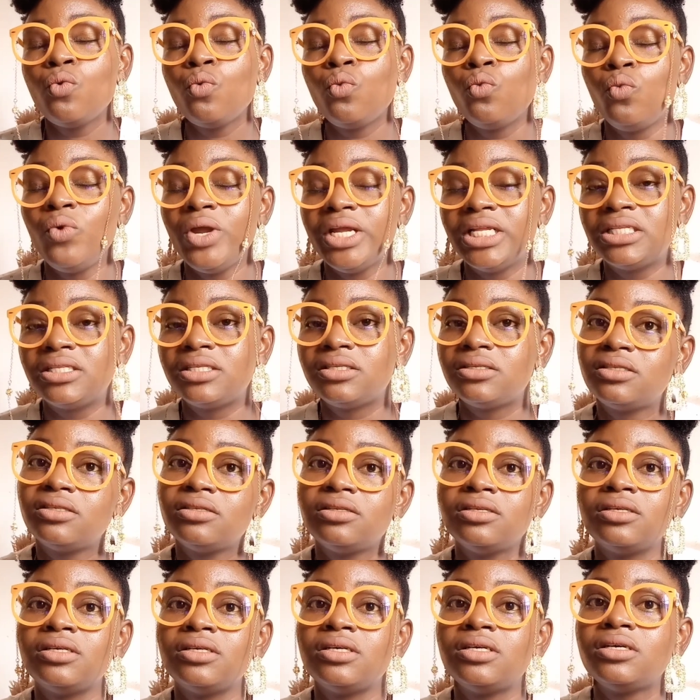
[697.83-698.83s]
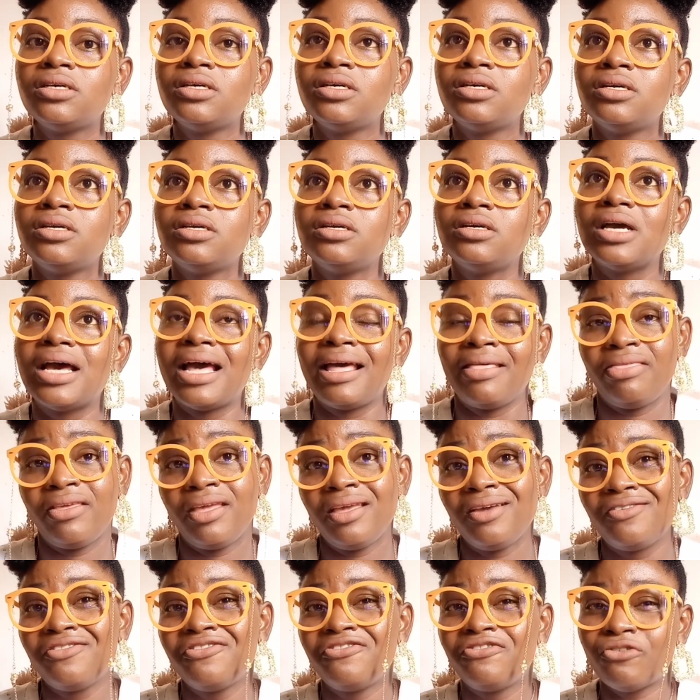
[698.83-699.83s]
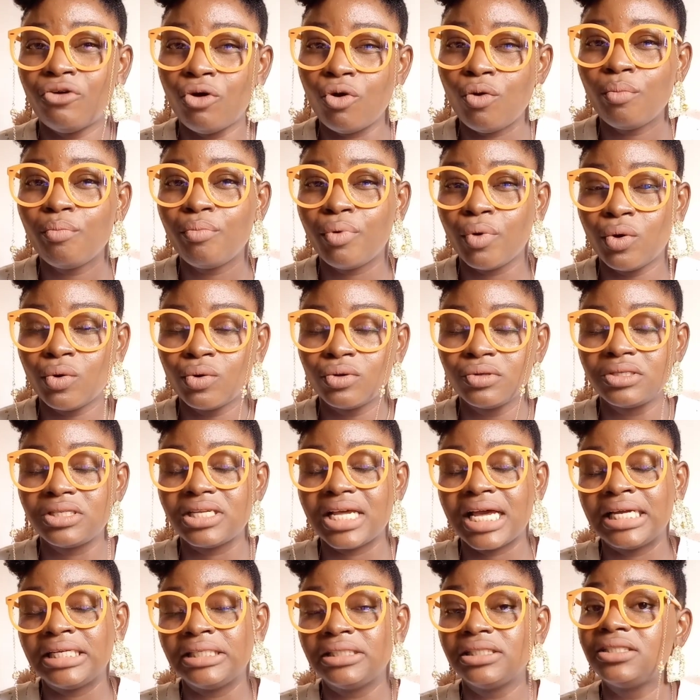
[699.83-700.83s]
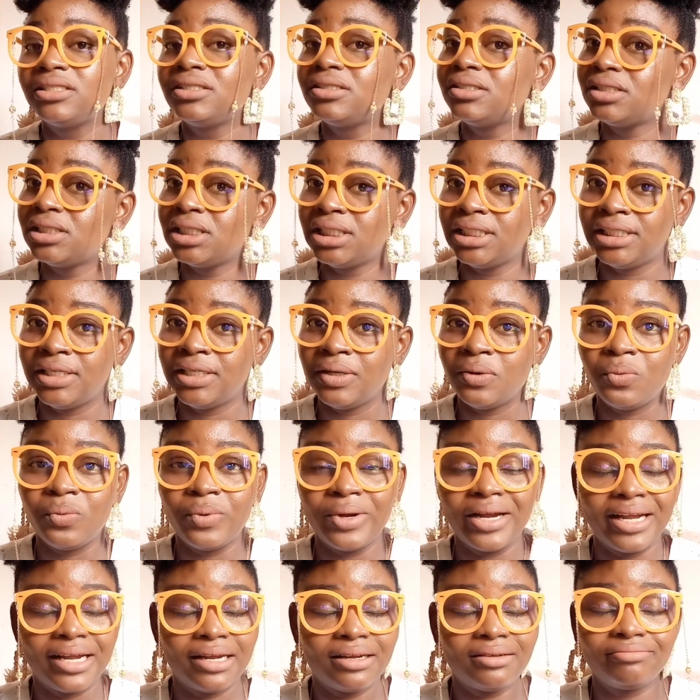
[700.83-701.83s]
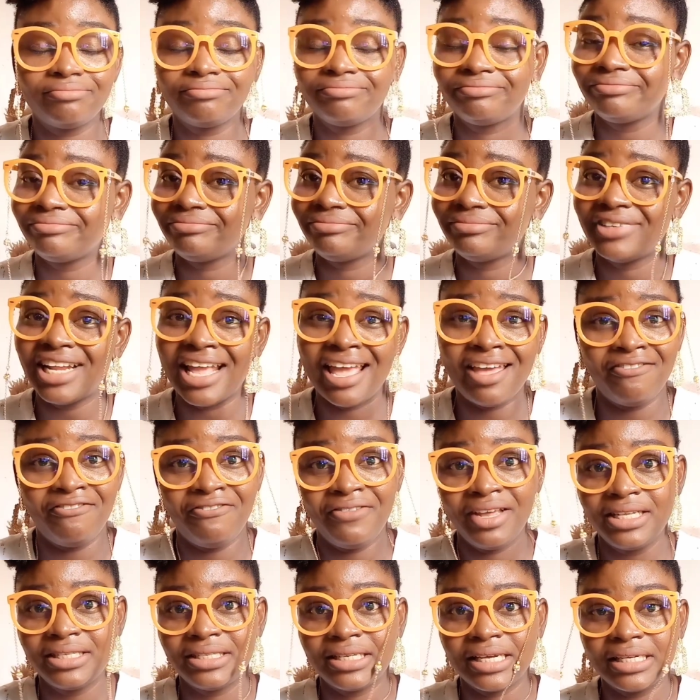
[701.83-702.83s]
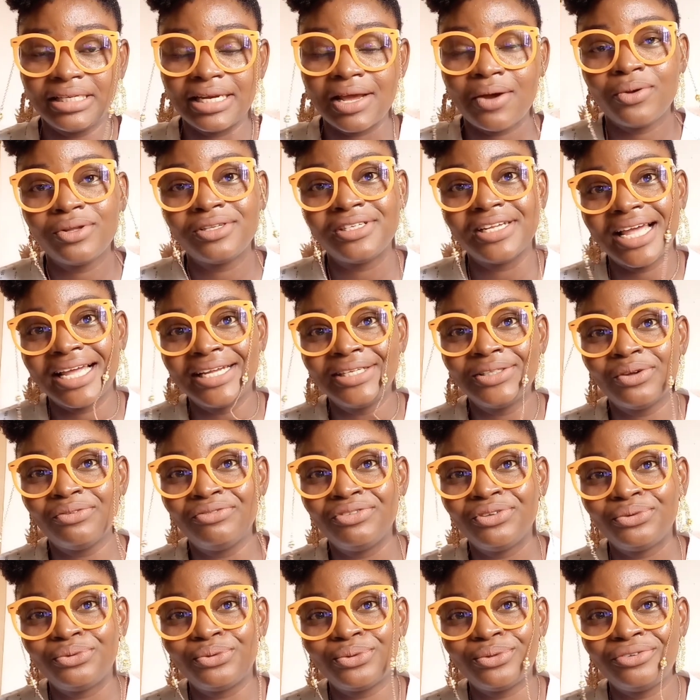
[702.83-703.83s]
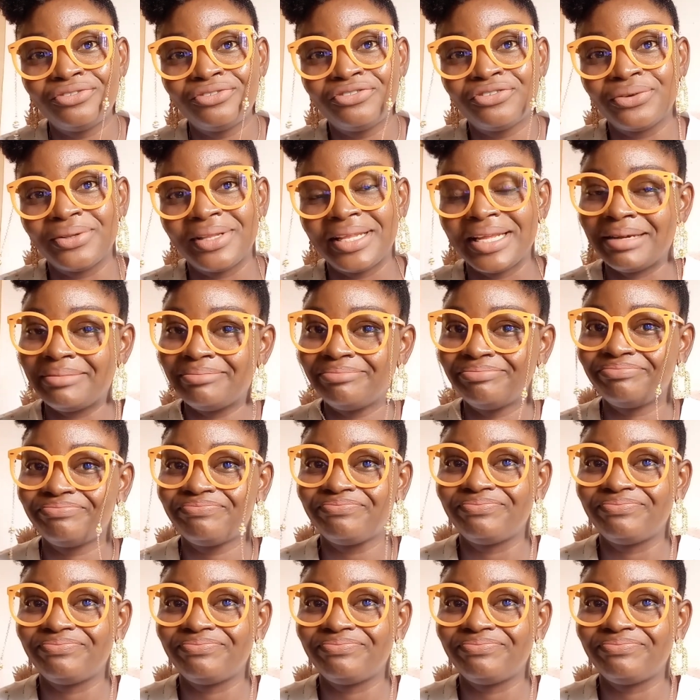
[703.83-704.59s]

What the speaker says: with, I think, 4 balls, and they were evicted. That was the end of the road for them.